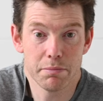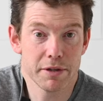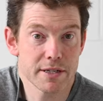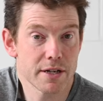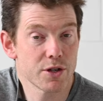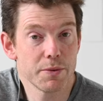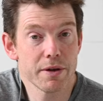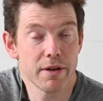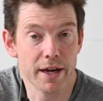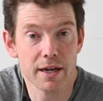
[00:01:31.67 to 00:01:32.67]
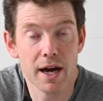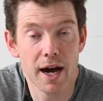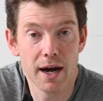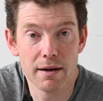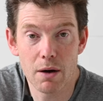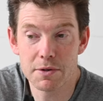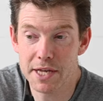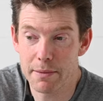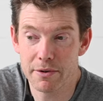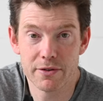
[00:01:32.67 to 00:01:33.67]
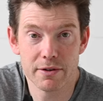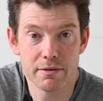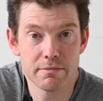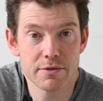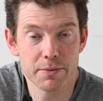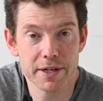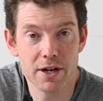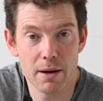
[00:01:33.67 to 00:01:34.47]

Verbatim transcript: please let us know what you think. Uh, always happy to, to read